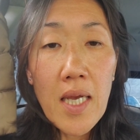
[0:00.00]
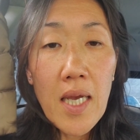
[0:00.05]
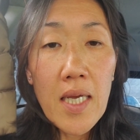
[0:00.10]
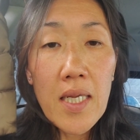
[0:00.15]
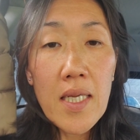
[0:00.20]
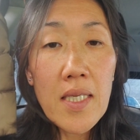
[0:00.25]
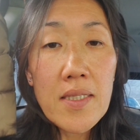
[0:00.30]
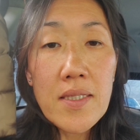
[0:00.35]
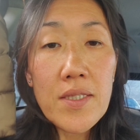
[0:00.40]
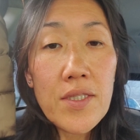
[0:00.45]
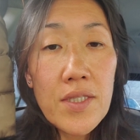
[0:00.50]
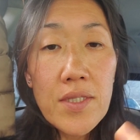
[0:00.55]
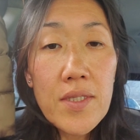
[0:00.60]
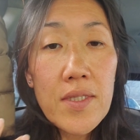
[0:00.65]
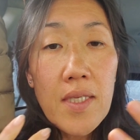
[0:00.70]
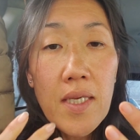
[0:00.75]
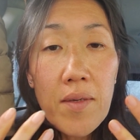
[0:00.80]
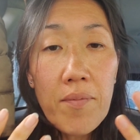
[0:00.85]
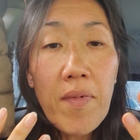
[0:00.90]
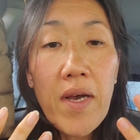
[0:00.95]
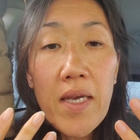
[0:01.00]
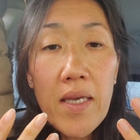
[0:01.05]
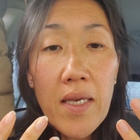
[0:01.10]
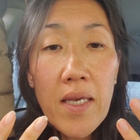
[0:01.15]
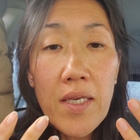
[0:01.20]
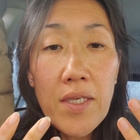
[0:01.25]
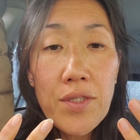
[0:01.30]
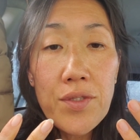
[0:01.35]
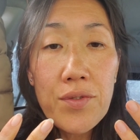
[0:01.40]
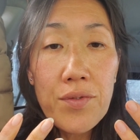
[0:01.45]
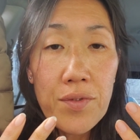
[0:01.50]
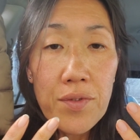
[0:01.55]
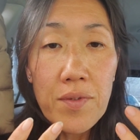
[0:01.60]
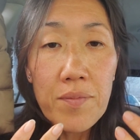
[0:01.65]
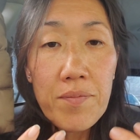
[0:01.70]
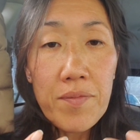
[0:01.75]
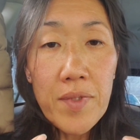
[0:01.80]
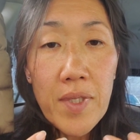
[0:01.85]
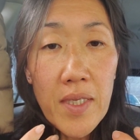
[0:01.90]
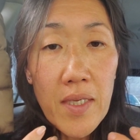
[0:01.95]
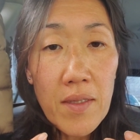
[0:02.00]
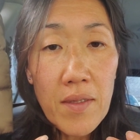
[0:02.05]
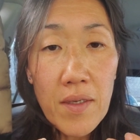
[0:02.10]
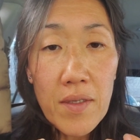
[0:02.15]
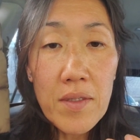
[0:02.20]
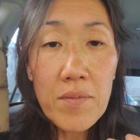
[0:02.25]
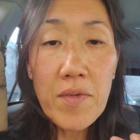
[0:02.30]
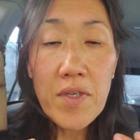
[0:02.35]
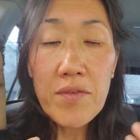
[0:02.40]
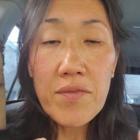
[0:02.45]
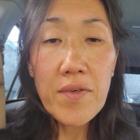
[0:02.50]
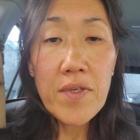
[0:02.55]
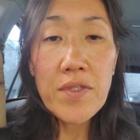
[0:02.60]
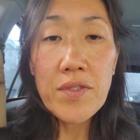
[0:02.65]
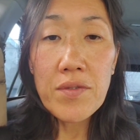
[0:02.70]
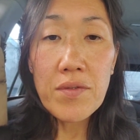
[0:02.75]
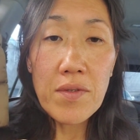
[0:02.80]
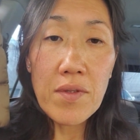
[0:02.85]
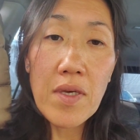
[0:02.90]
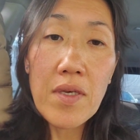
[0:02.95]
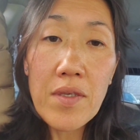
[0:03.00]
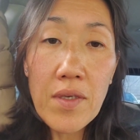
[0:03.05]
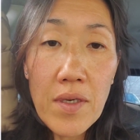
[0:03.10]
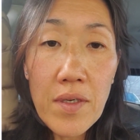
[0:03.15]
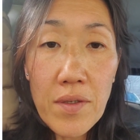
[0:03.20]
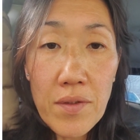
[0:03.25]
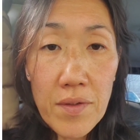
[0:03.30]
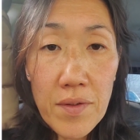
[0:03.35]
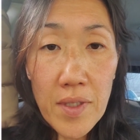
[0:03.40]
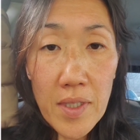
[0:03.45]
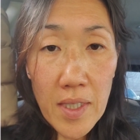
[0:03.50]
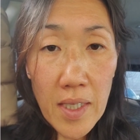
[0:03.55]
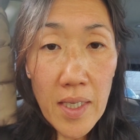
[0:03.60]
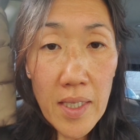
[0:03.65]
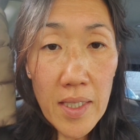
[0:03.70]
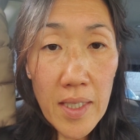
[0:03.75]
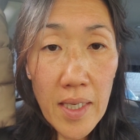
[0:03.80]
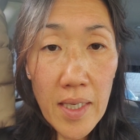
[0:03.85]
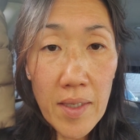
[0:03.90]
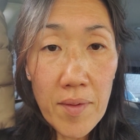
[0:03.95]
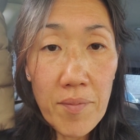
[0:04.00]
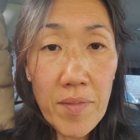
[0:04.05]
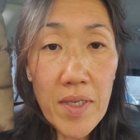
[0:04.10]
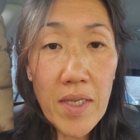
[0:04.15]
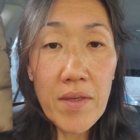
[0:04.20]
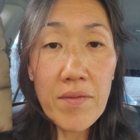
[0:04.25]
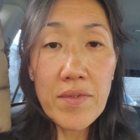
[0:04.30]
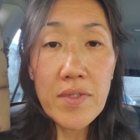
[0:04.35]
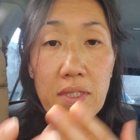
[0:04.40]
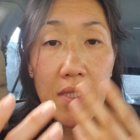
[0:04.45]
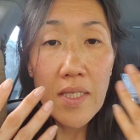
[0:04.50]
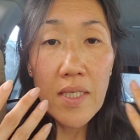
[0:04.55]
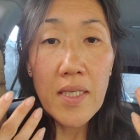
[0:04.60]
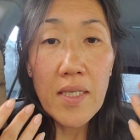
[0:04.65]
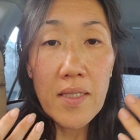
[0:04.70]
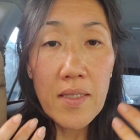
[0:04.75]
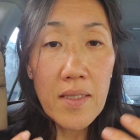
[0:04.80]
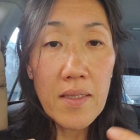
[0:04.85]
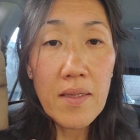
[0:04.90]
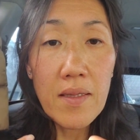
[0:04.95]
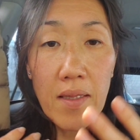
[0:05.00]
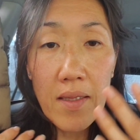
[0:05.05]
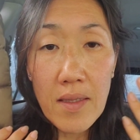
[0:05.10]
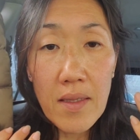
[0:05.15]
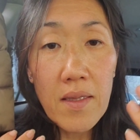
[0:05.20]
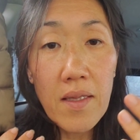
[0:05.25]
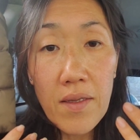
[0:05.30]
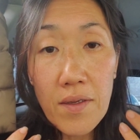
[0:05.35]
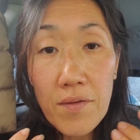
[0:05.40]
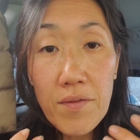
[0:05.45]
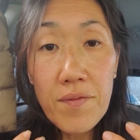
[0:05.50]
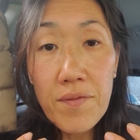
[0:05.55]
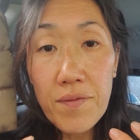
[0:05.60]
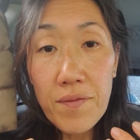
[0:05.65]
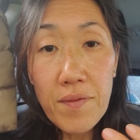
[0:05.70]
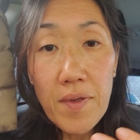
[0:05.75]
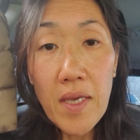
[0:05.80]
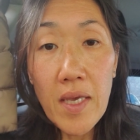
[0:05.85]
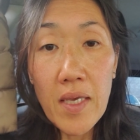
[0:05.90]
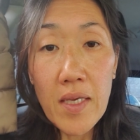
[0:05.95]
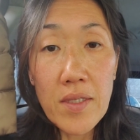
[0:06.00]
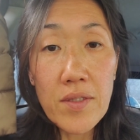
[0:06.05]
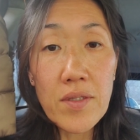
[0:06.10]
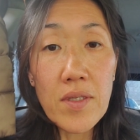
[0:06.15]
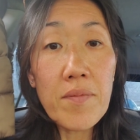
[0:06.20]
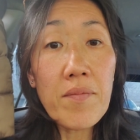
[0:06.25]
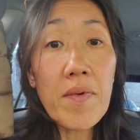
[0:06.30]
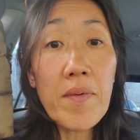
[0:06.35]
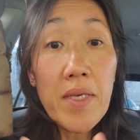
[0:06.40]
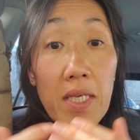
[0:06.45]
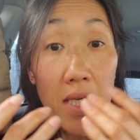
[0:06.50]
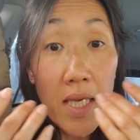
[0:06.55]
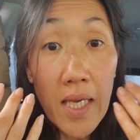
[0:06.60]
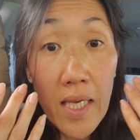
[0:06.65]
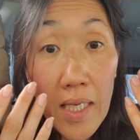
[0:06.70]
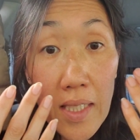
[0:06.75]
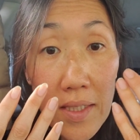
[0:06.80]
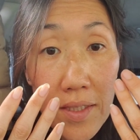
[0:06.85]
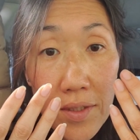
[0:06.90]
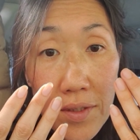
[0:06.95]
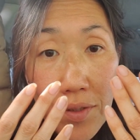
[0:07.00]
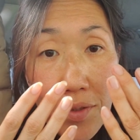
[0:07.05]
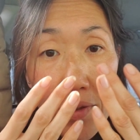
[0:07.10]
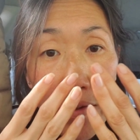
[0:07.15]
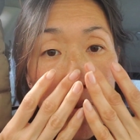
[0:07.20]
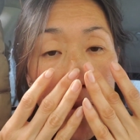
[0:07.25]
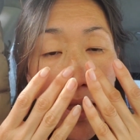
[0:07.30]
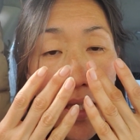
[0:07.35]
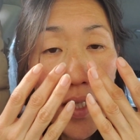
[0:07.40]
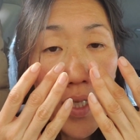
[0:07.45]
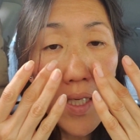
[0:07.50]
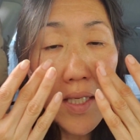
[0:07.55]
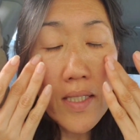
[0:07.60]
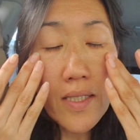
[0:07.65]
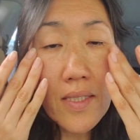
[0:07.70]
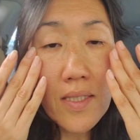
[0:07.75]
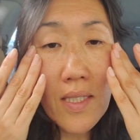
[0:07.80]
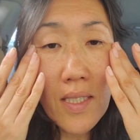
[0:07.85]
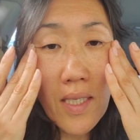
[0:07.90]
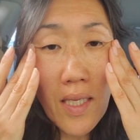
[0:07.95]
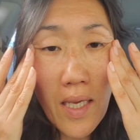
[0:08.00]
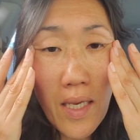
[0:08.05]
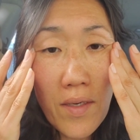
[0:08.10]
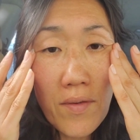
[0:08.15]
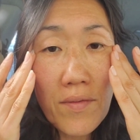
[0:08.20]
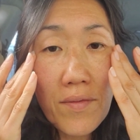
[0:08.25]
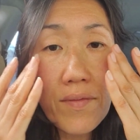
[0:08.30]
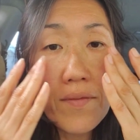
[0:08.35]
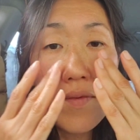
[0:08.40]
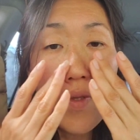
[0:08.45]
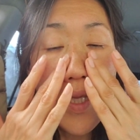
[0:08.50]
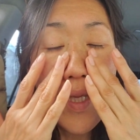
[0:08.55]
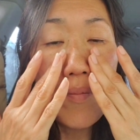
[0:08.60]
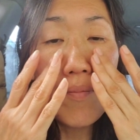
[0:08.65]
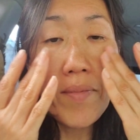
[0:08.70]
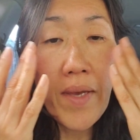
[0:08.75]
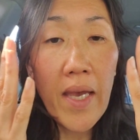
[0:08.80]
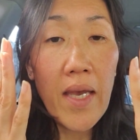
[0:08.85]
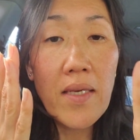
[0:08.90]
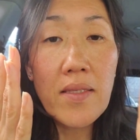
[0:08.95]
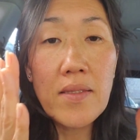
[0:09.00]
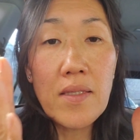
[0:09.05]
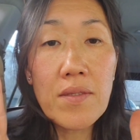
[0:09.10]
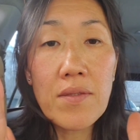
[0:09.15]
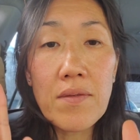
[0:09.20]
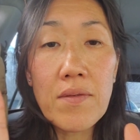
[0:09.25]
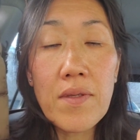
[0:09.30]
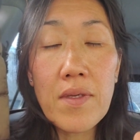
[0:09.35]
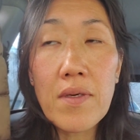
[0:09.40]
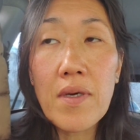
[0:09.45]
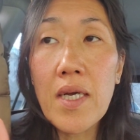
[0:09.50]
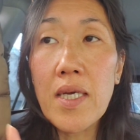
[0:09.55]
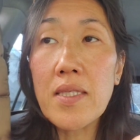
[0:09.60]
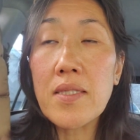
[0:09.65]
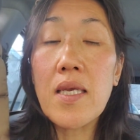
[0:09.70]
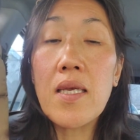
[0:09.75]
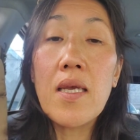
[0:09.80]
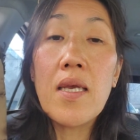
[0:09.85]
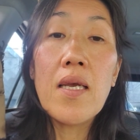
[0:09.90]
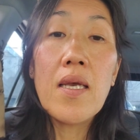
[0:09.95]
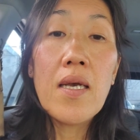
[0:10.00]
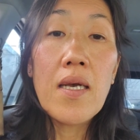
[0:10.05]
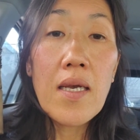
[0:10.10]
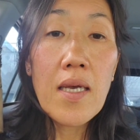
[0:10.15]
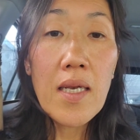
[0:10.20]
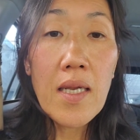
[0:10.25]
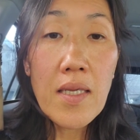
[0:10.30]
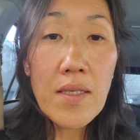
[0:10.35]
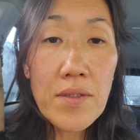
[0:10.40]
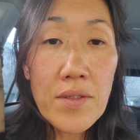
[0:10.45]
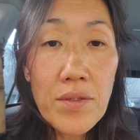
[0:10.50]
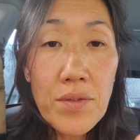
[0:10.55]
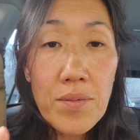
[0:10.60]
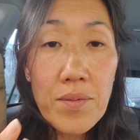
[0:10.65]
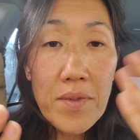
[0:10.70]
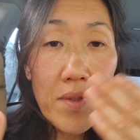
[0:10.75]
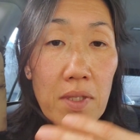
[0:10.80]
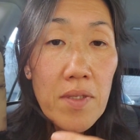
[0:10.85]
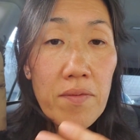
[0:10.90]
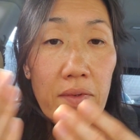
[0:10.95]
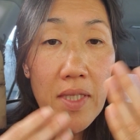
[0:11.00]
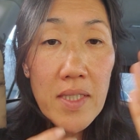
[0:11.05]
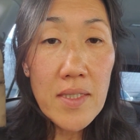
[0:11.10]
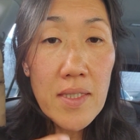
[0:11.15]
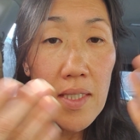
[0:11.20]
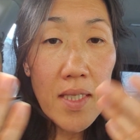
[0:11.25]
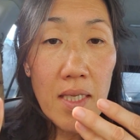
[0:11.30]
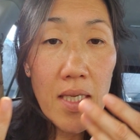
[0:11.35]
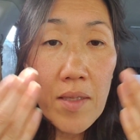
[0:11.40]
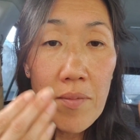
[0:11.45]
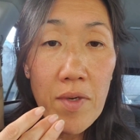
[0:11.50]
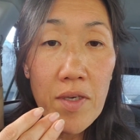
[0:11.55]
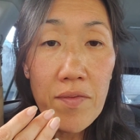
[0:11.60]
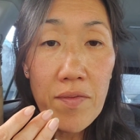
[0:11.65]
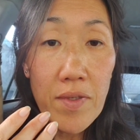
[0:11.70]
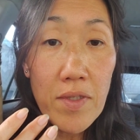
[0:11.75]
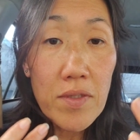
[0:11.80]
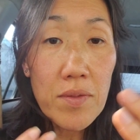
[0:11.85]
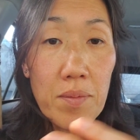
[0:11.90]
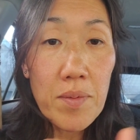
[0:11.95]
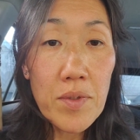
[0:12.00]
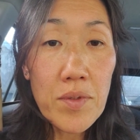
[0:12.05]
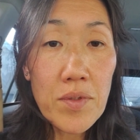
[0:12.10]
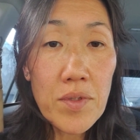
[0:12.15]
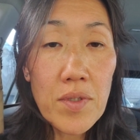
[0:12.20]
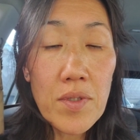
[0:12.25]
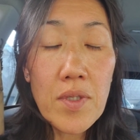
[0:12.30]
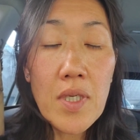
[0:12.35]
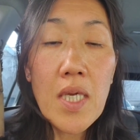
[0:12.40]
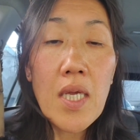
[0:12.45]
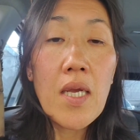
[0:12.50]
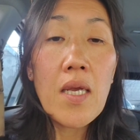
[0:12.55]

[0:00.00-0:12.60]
And it's just not my age group. Like, a lot of my friends are a lot younger than I am, but I've seen that they've aged. And my kids too. My kids have bags under their eyes, and I do believe that's EMF exposure.